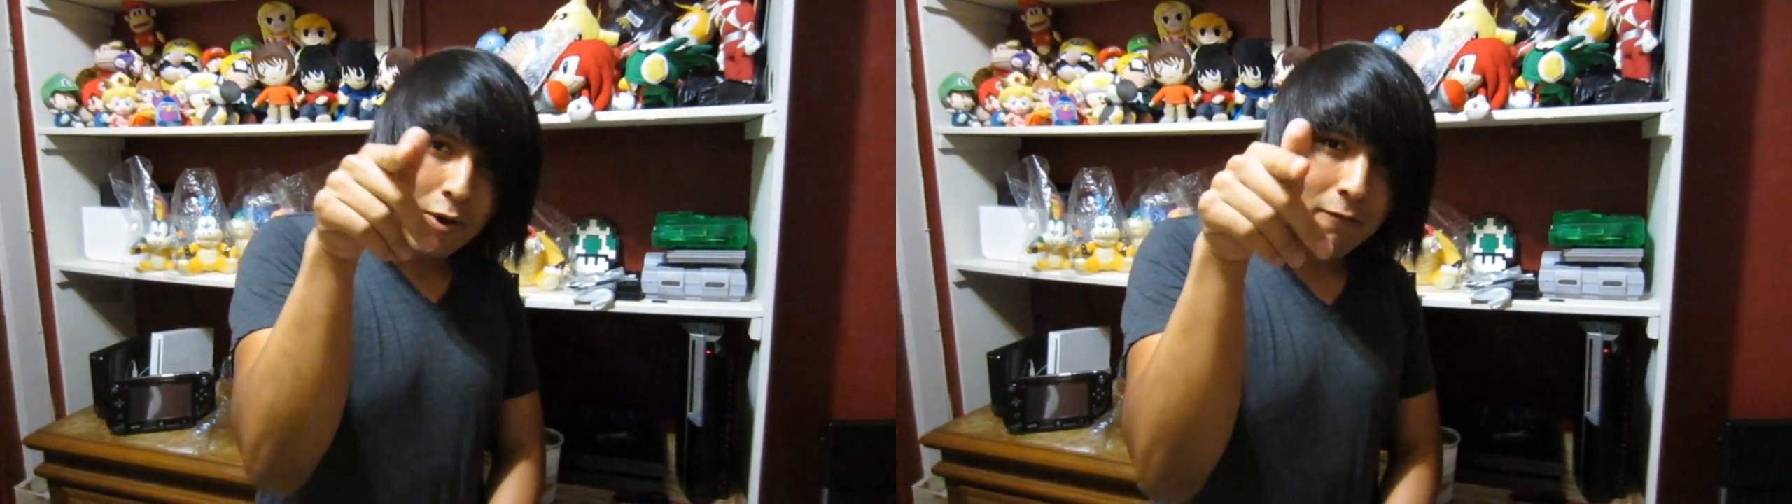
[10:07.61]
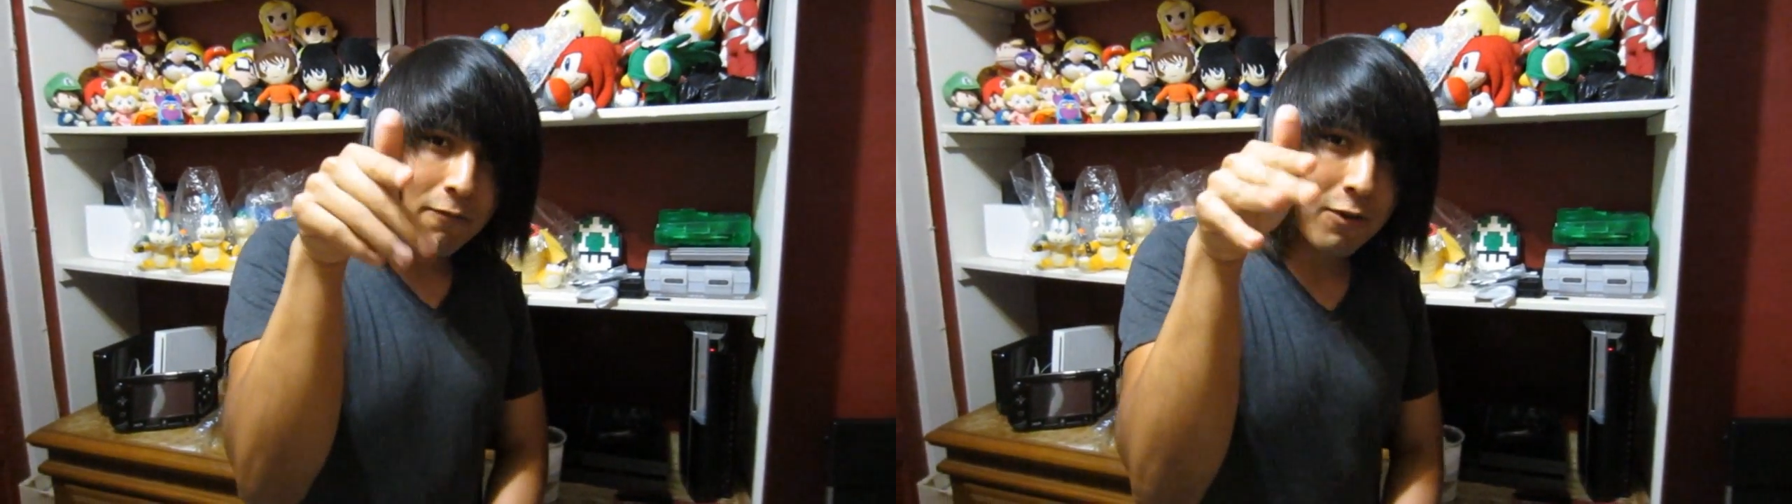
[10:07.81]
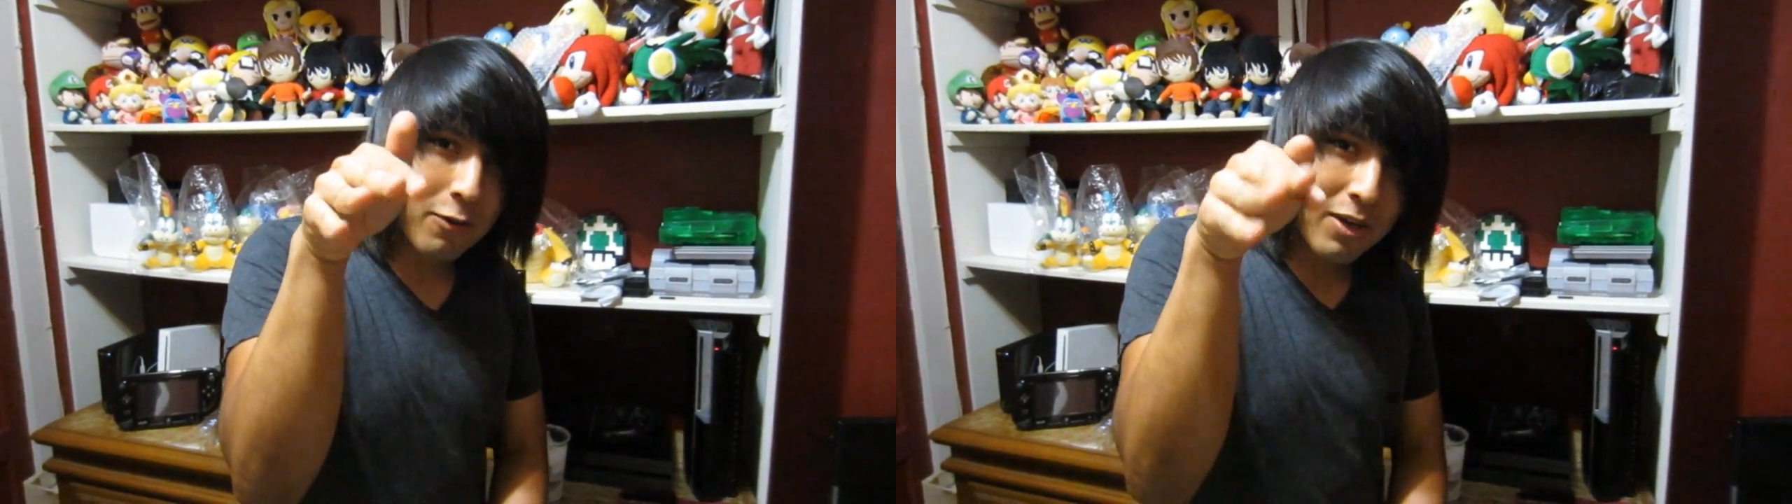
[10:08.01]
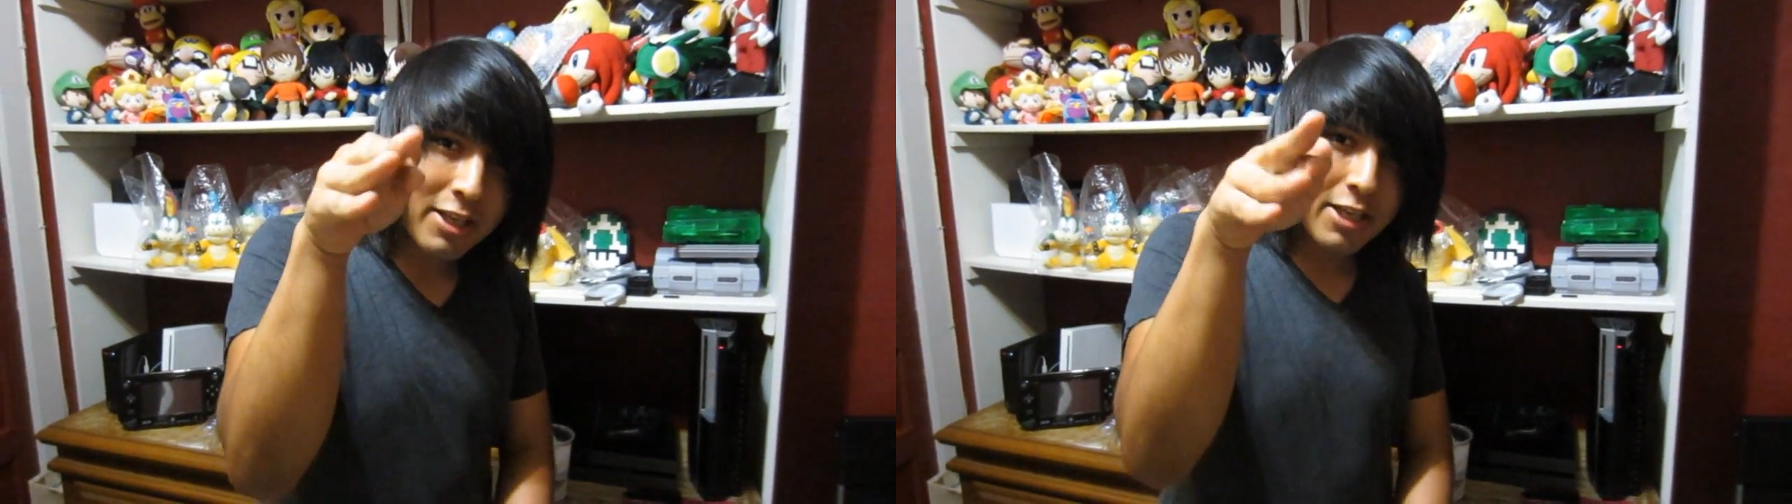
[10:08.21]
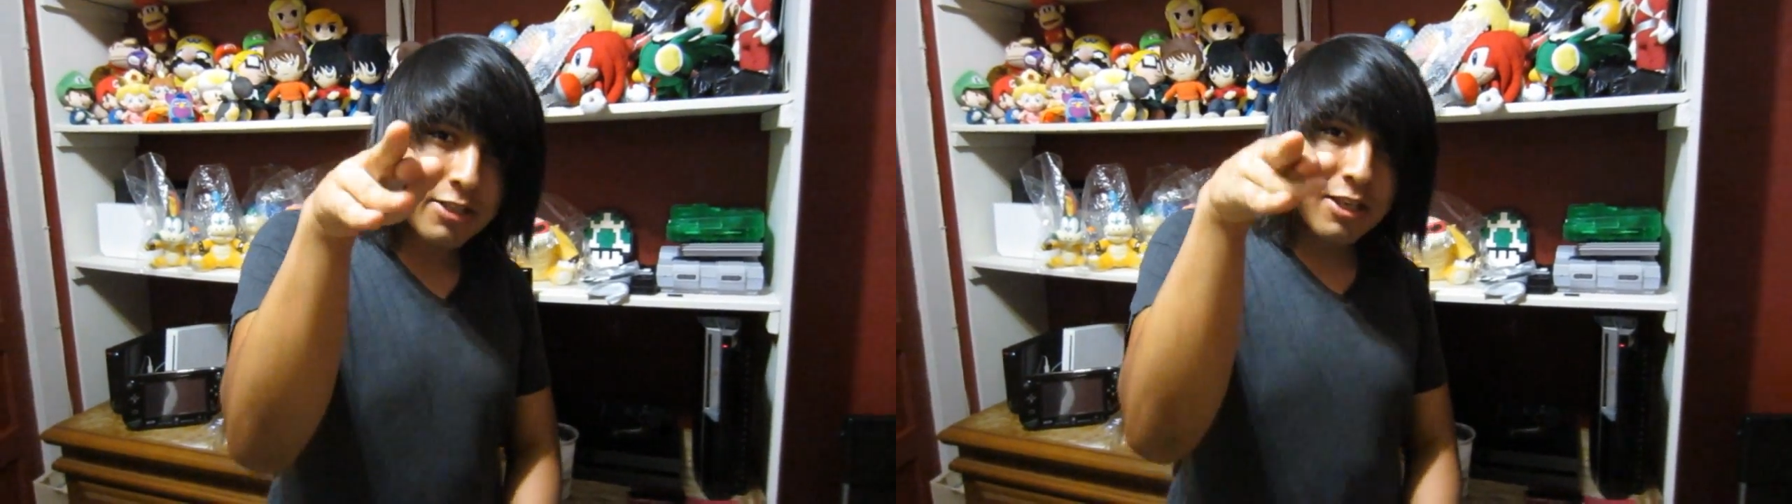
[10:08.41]
one
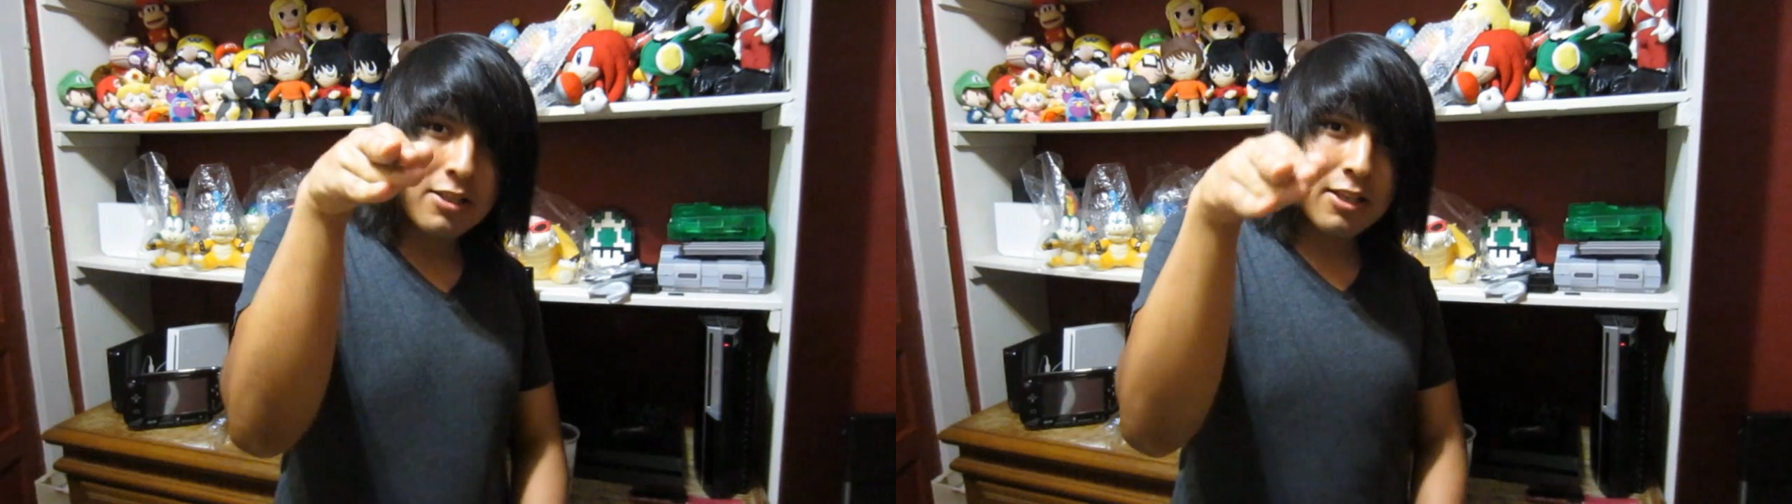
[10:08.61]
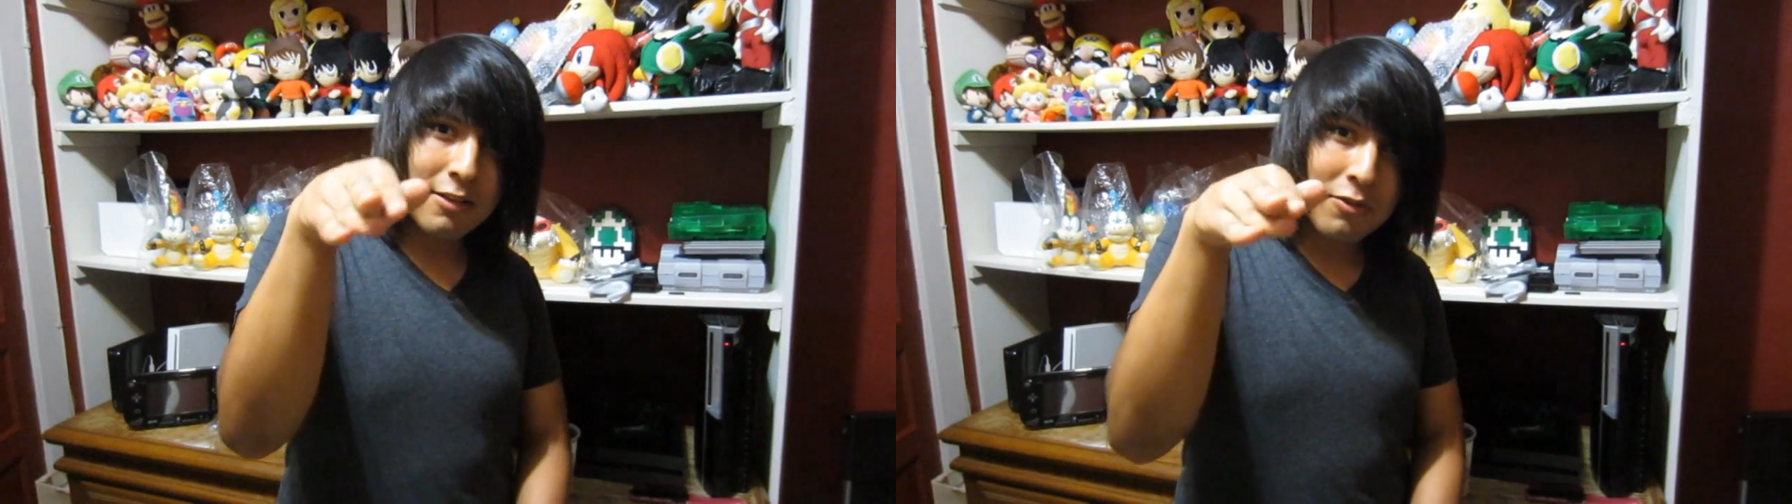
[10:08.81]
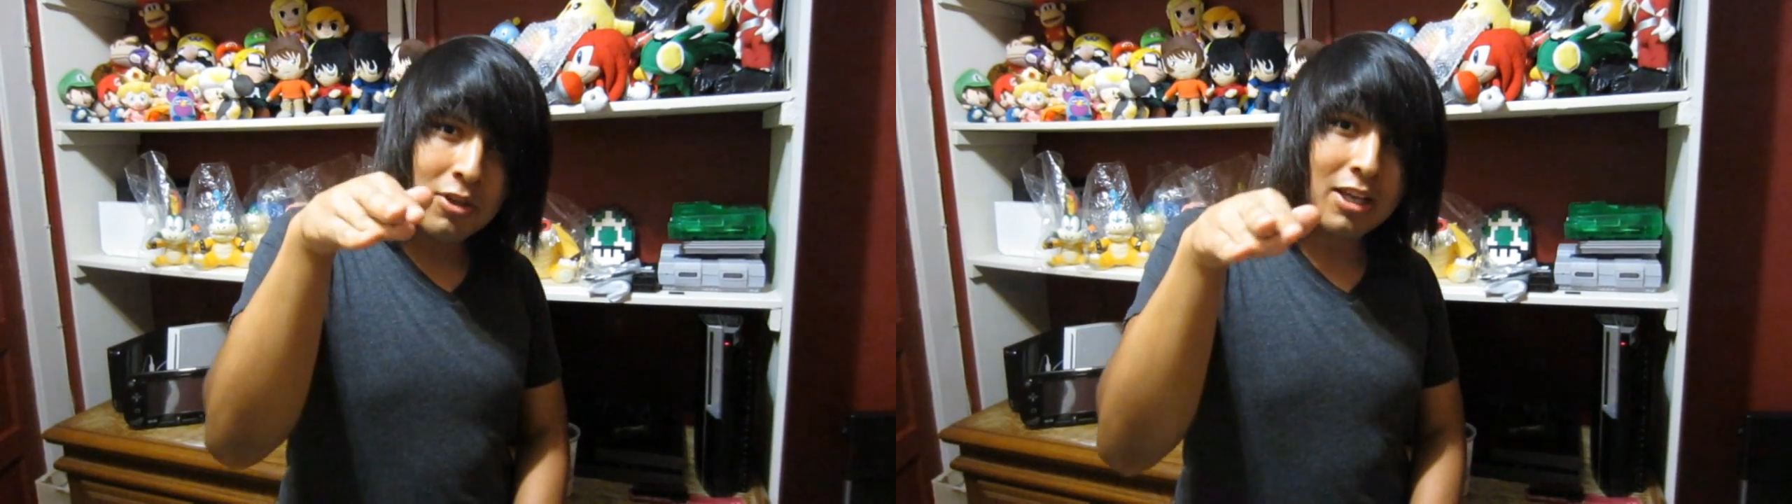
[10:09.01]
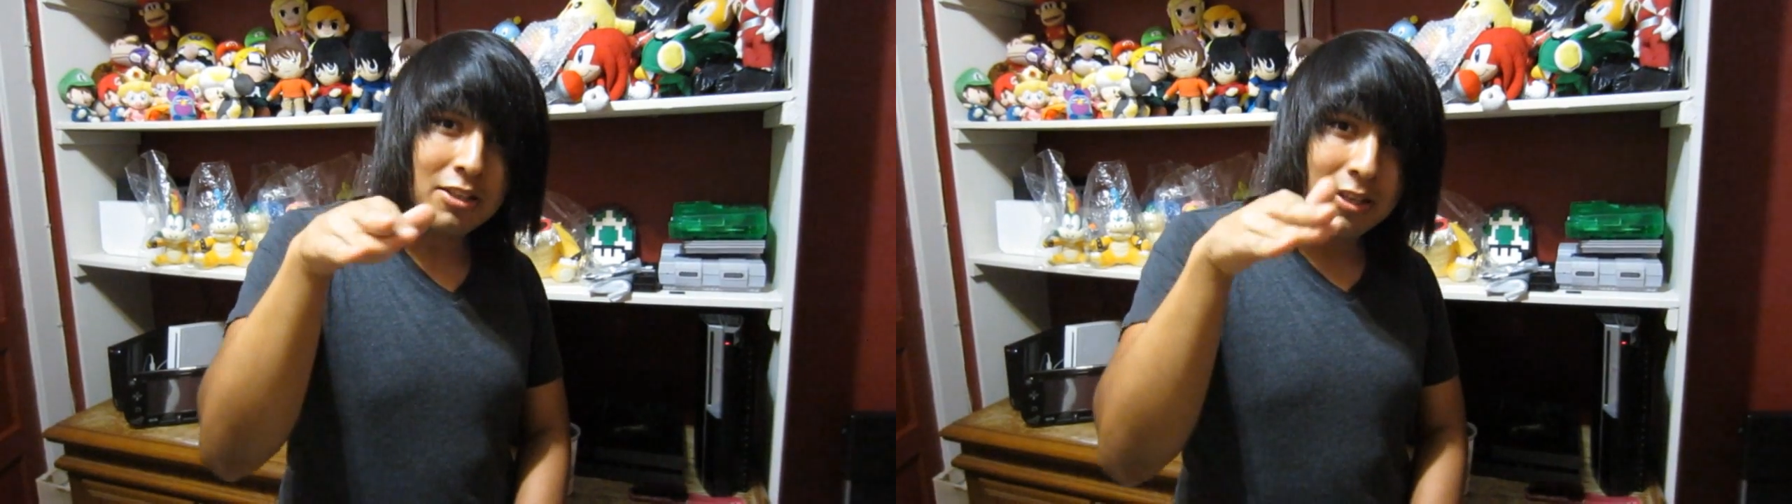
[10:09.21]
kid says, that if you